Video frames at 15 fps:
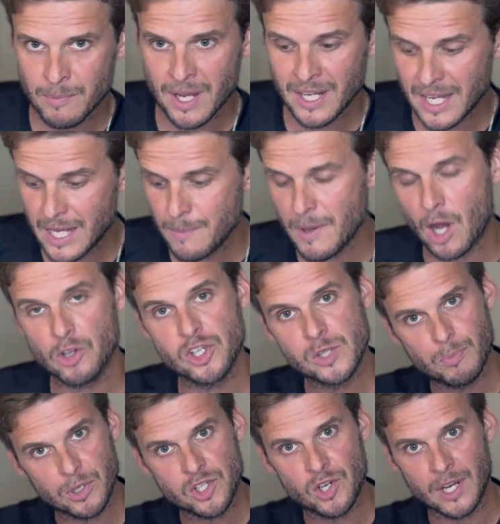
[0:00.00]
me an email, just
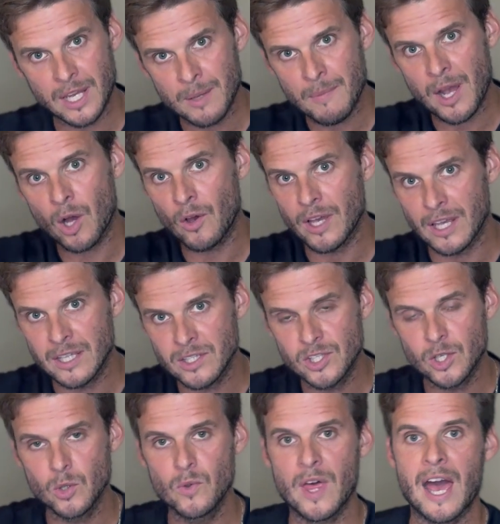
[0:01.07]
put your email
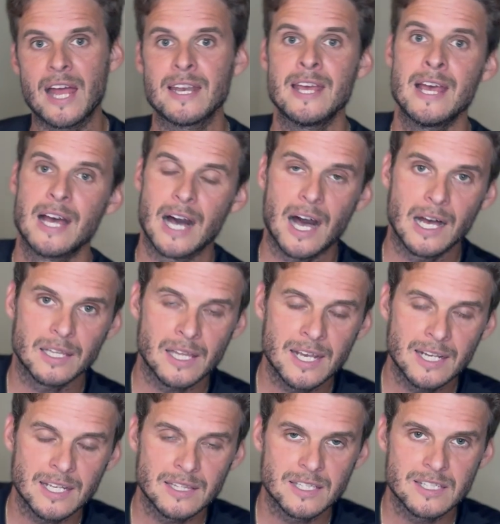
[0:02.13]
into that
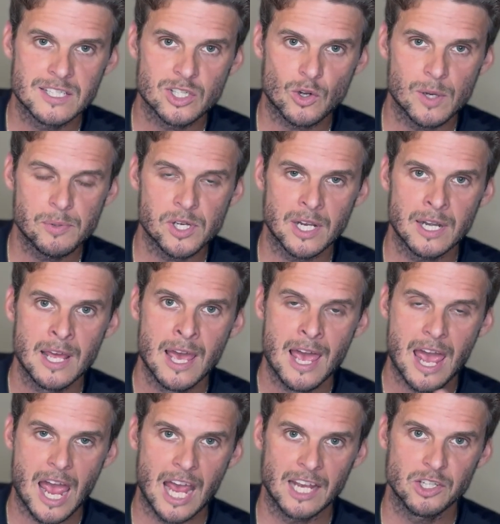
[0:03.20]
link in the description
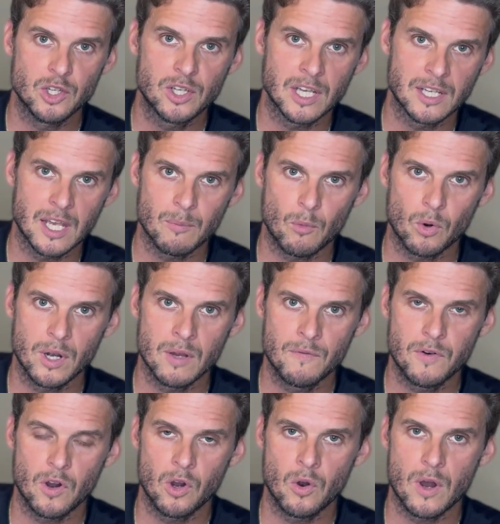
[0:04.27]
and you can get more
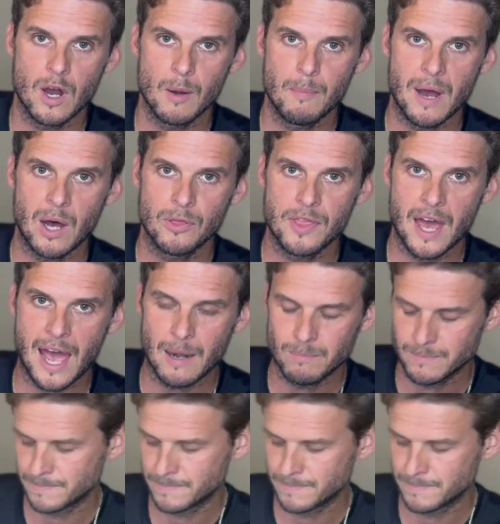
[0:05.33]
info about that.